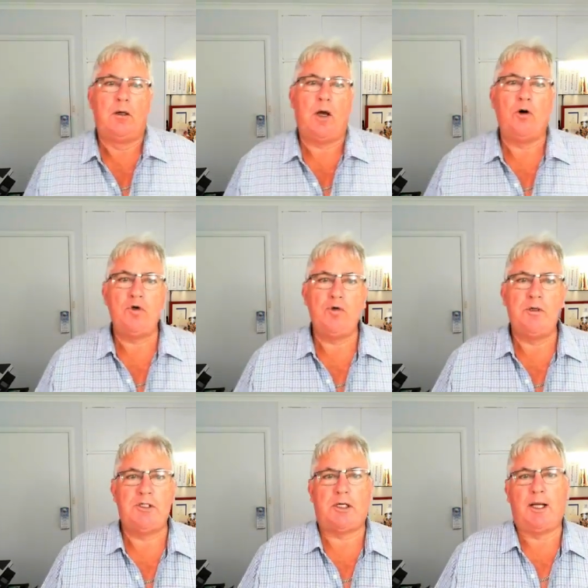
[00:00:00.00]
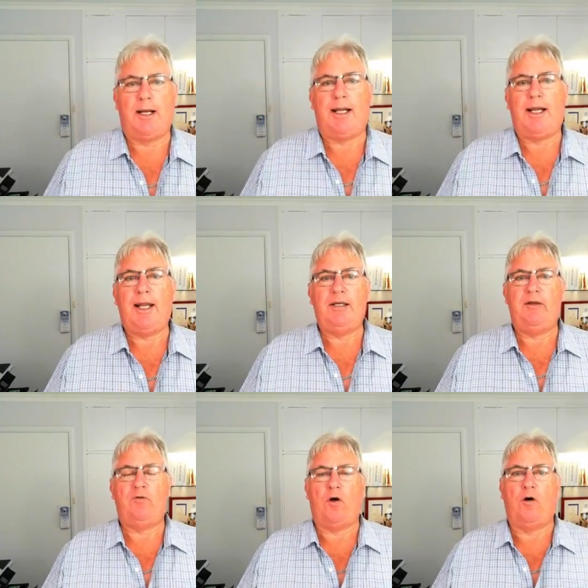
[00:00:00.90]
Culture is a
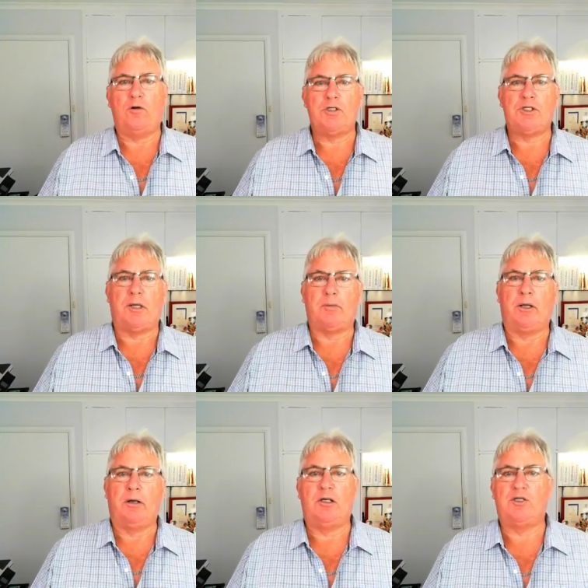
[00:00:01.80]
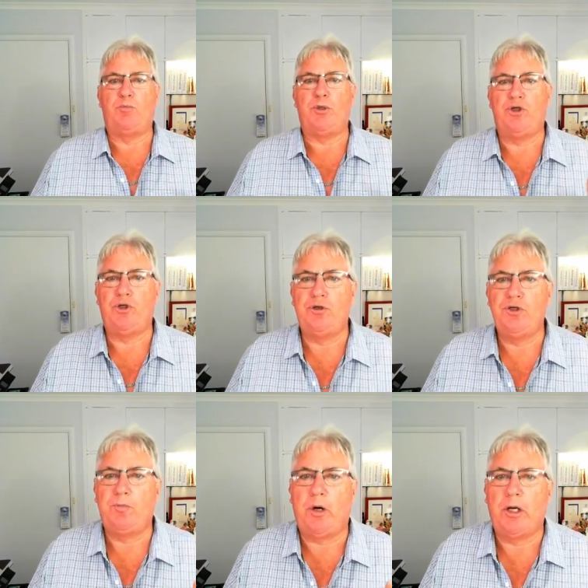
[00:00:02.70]
collective concept and it's
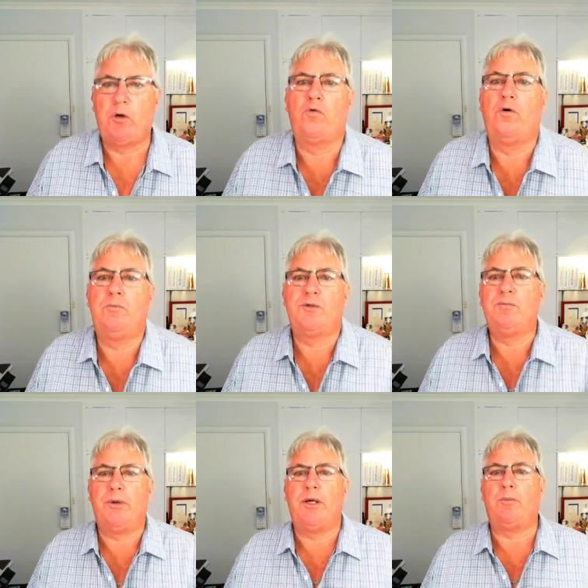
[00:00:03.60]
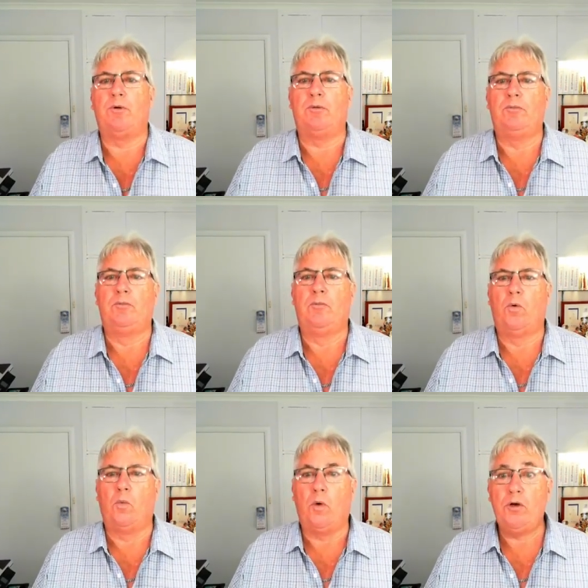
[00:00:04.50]
produced by groups of people.
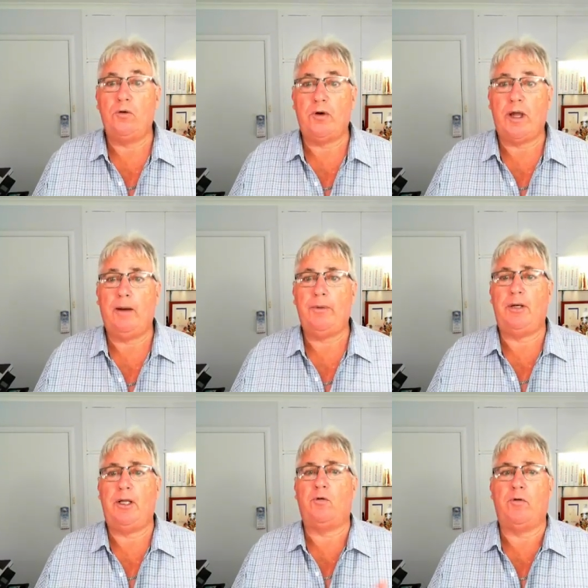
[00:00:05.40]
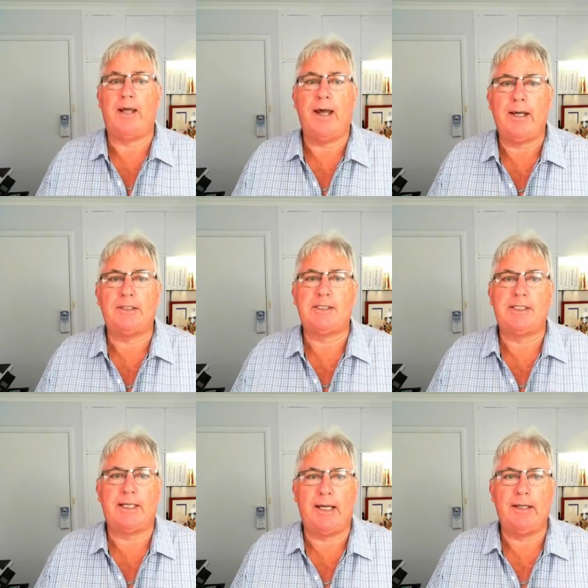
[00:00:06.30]
What your company creates
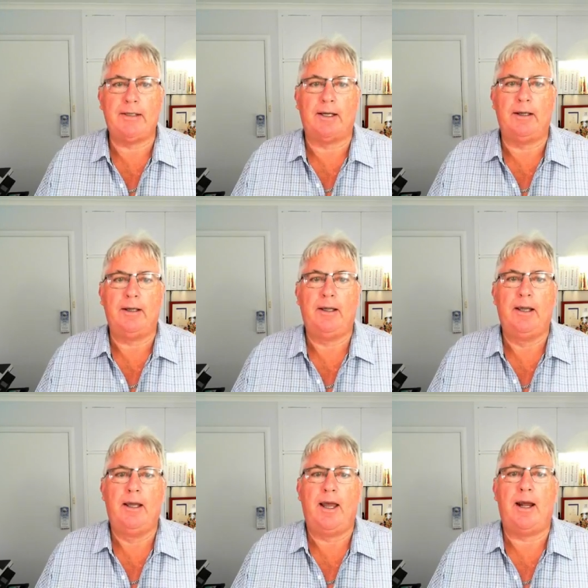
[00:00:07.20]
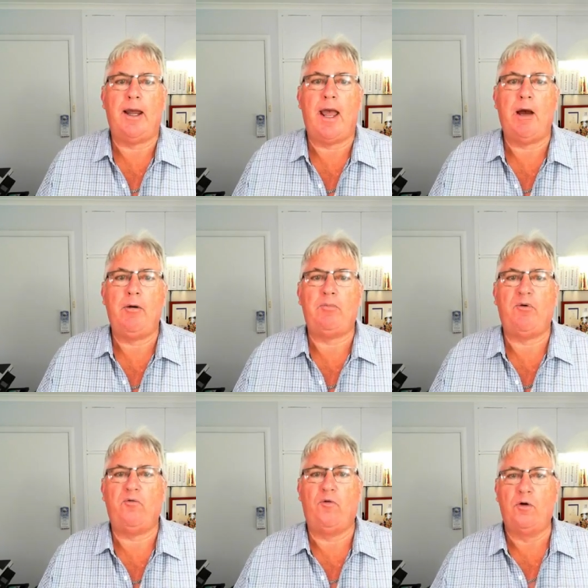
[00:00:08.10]
together and how it
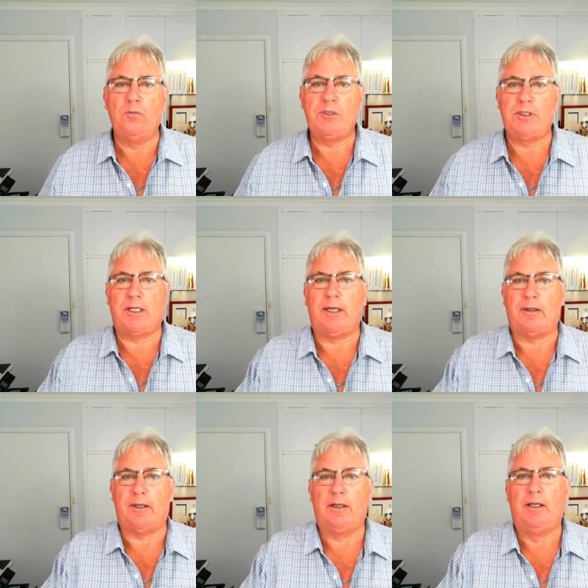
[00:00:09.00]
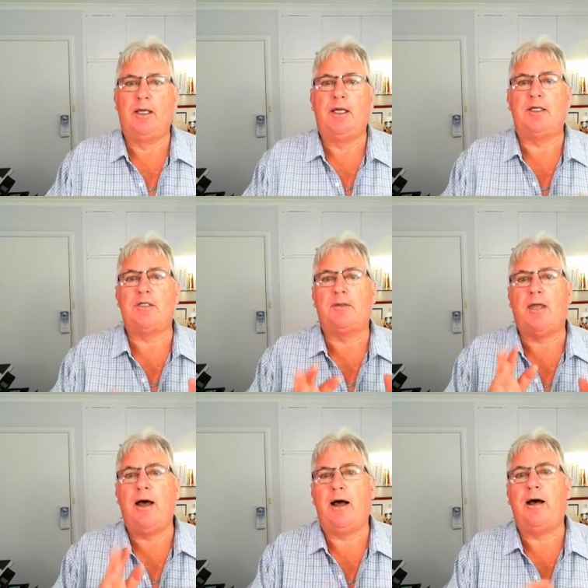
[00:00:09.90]
performs together is at
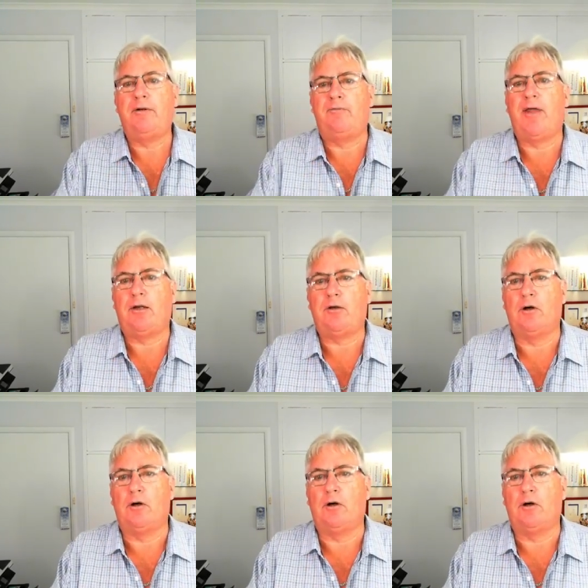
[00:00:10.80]
the heart of that